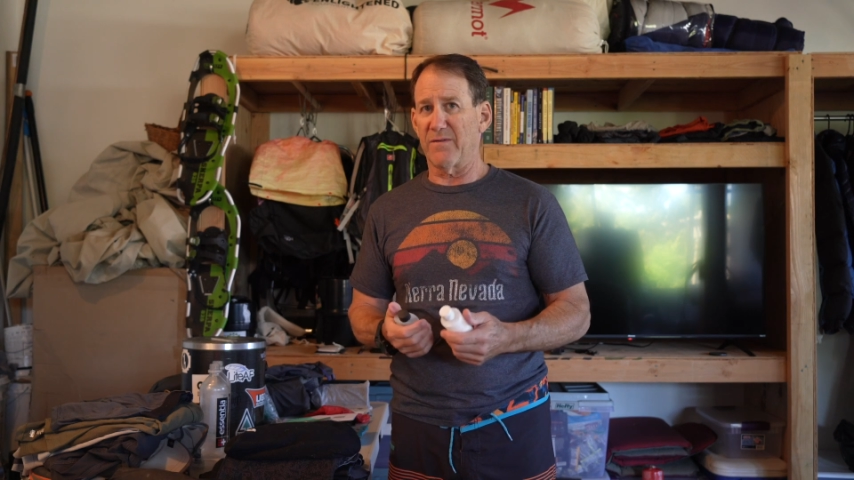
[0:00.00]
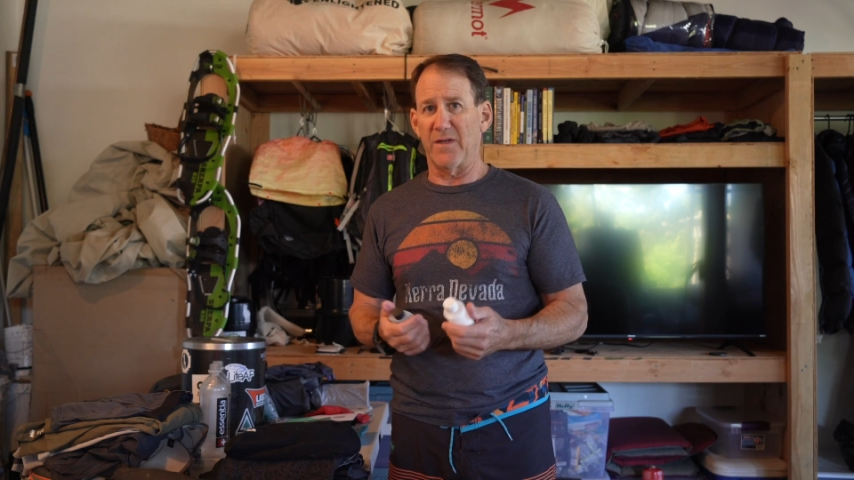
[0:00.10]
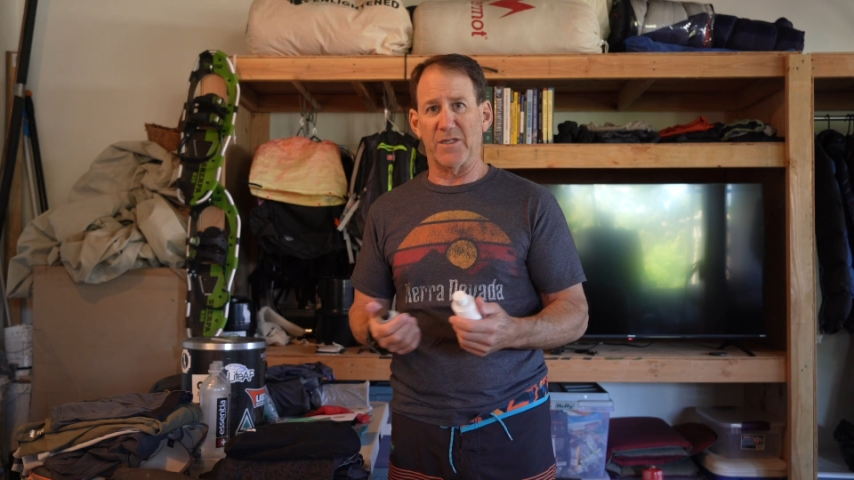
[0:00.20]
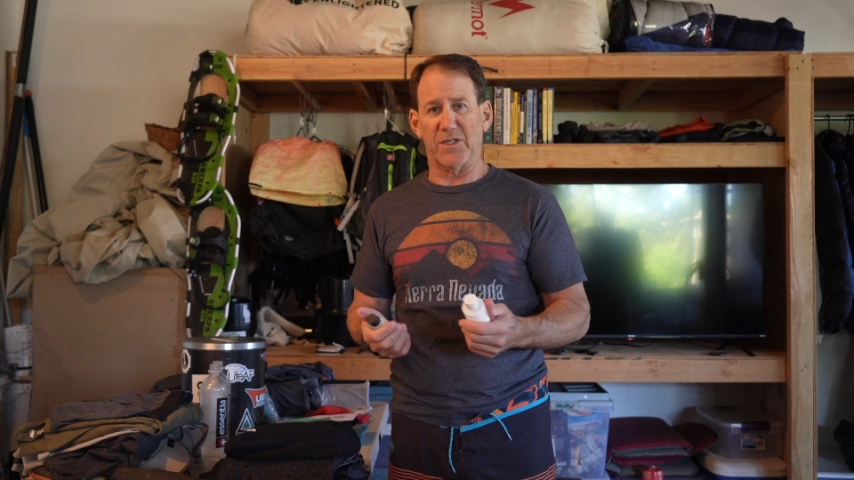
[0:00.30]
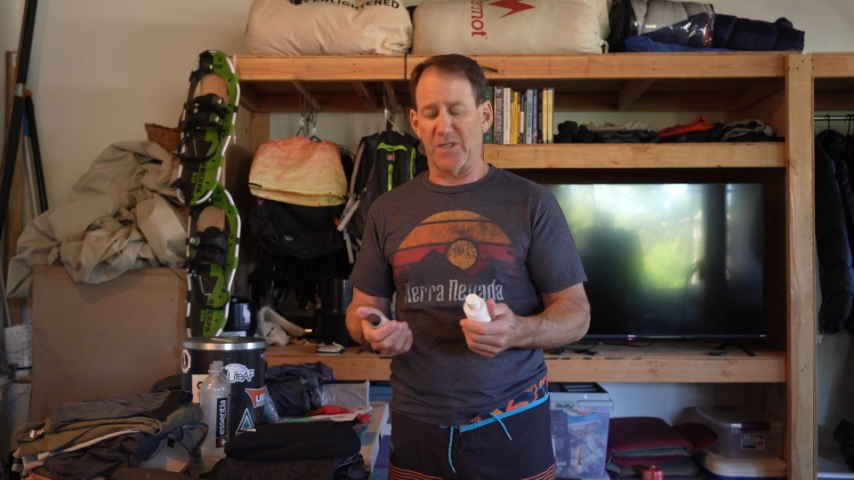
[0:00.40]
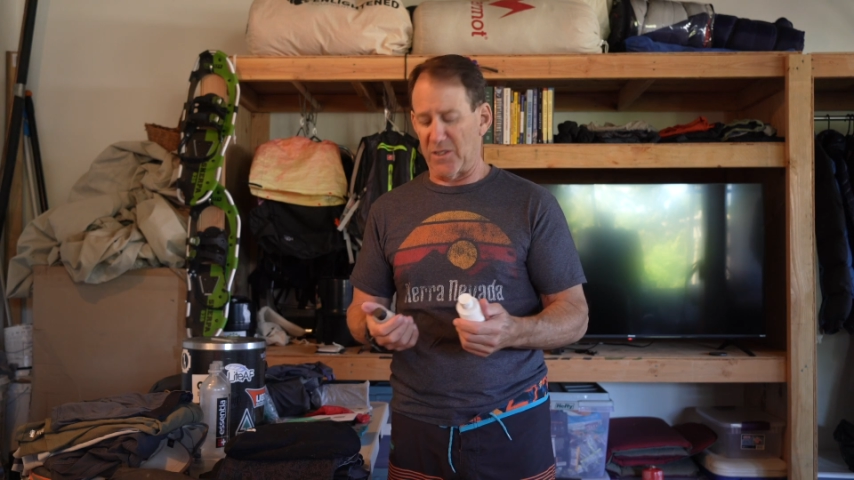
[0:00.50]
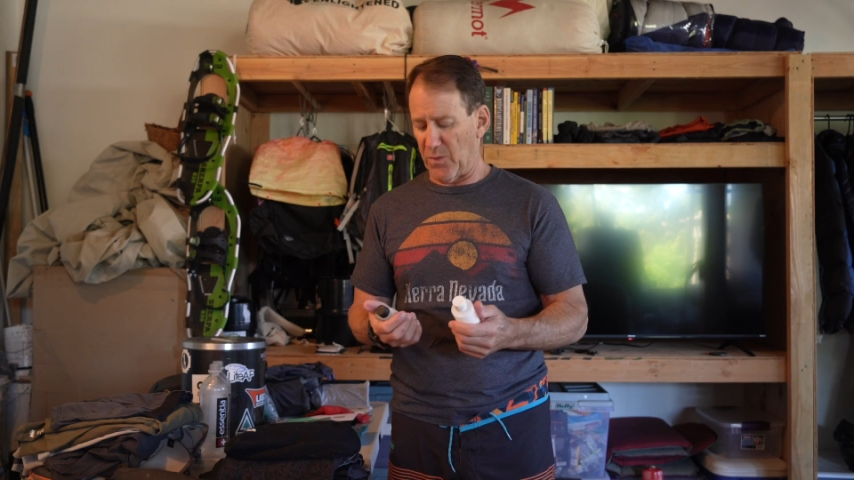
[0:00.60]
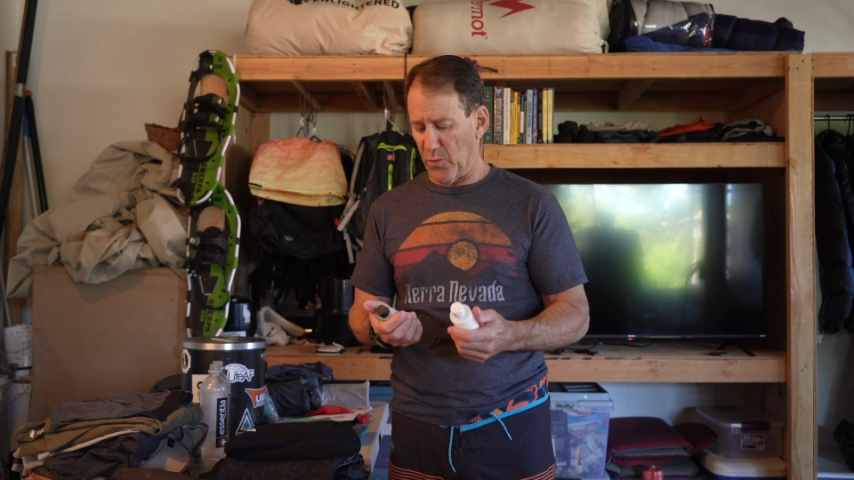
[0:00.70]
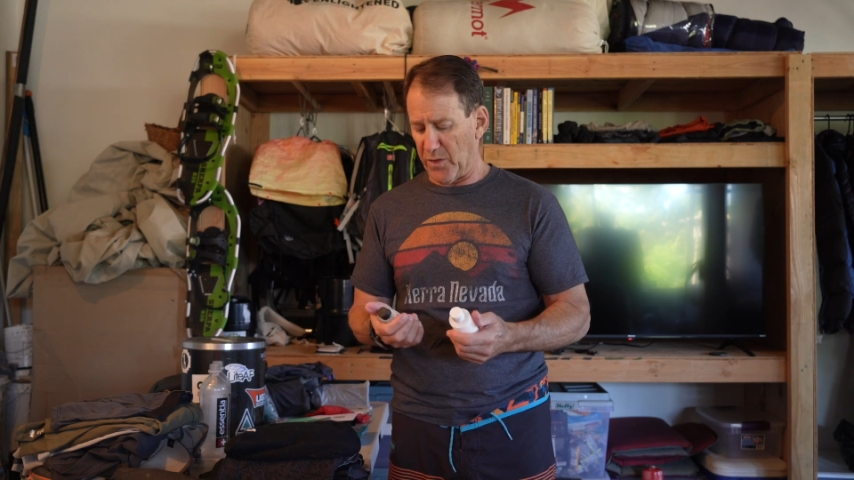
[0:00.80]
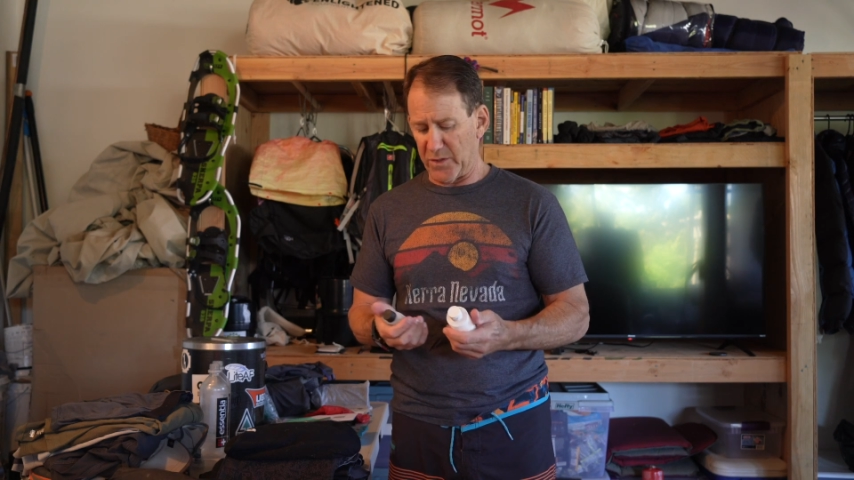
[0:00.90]
and it just
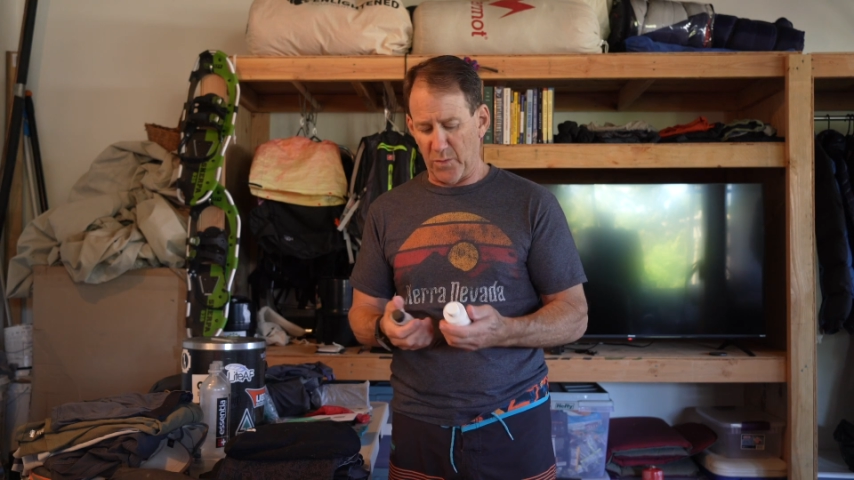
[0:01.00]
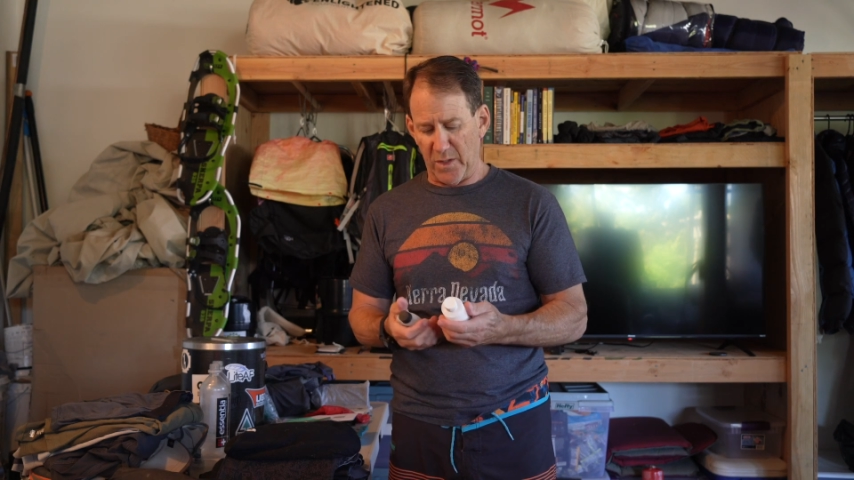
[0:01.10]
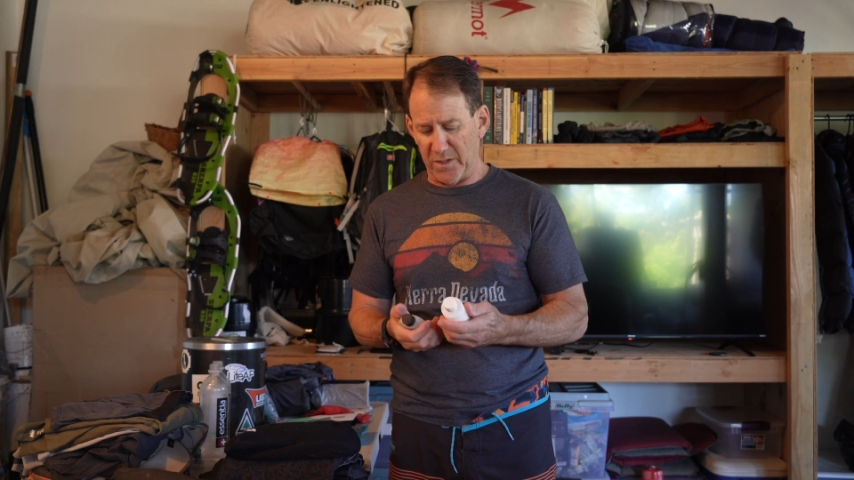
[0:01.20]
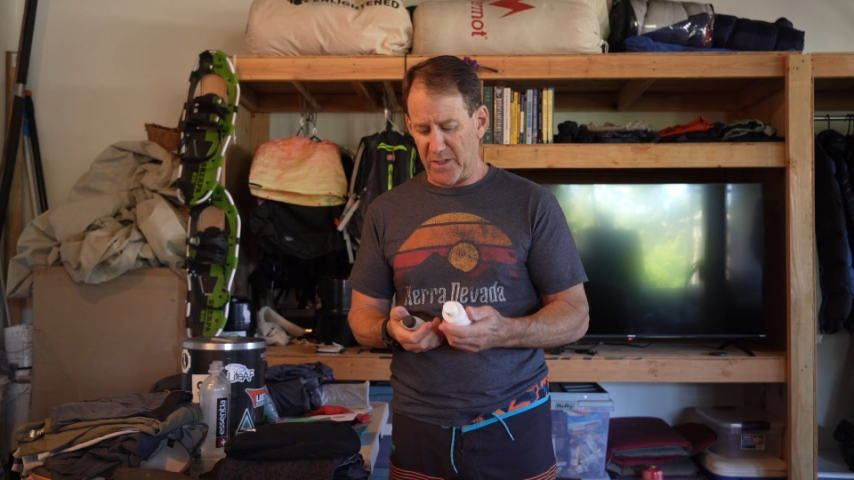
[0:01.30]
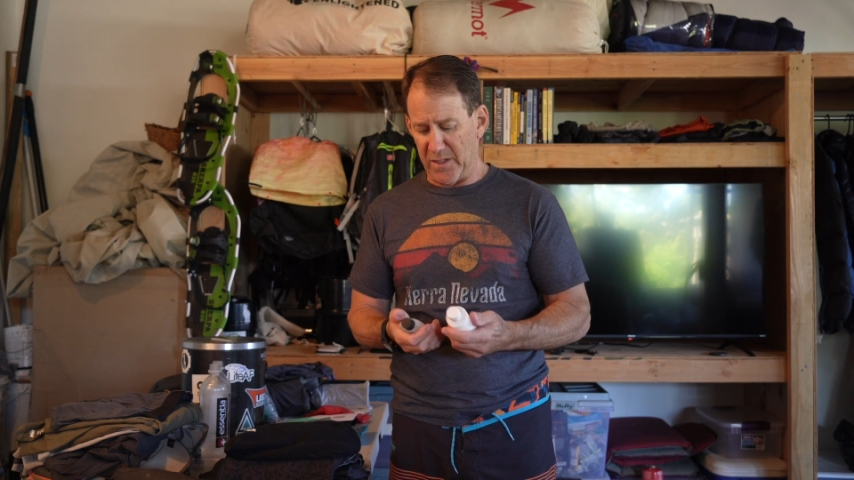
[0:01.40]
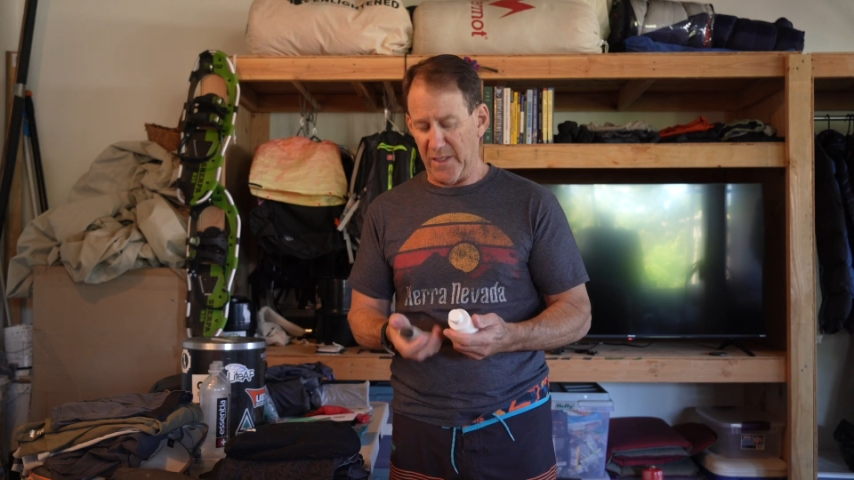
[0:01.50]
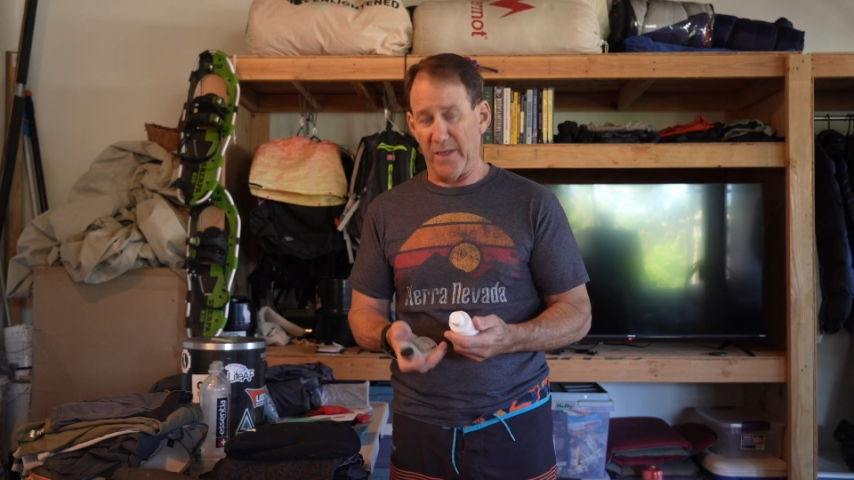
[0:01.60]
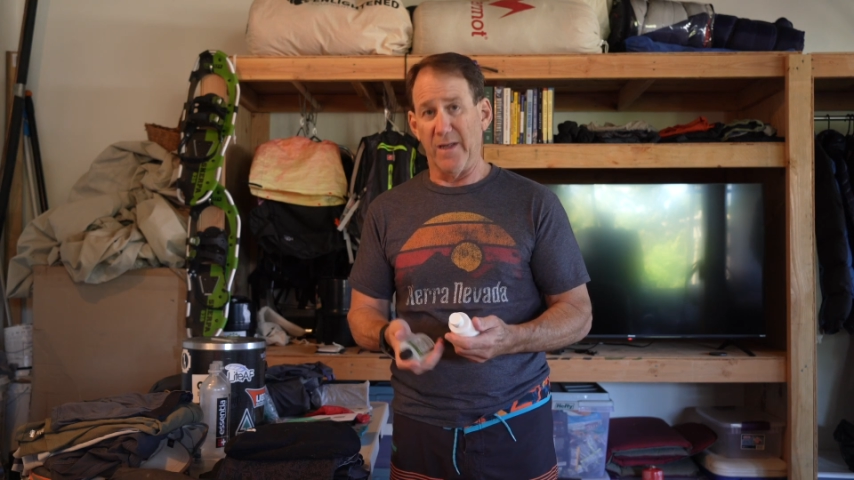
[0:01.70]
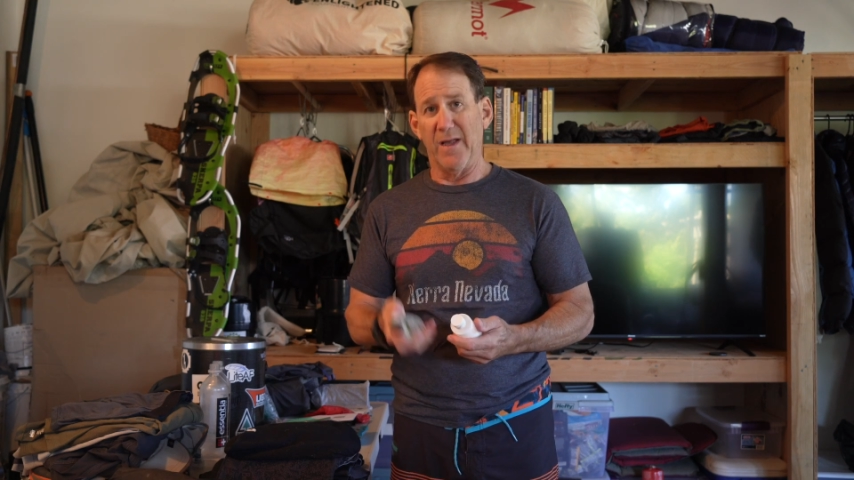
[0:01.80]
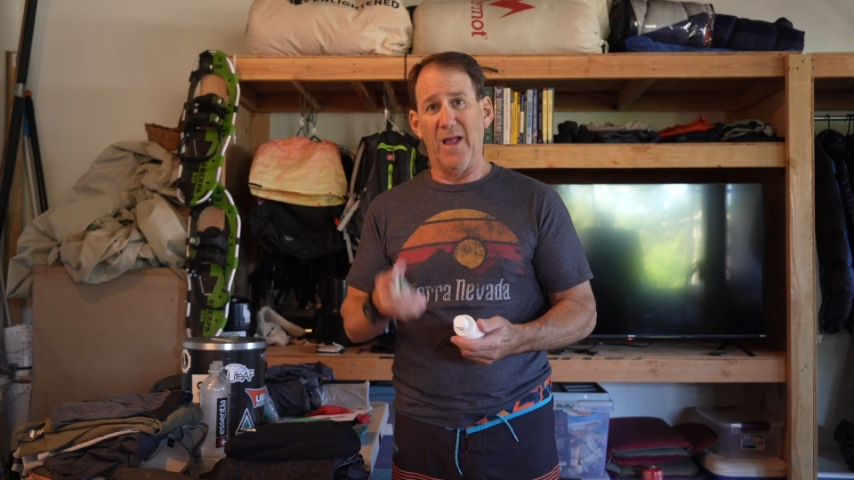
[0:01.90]
doesn't work as well as the DEET.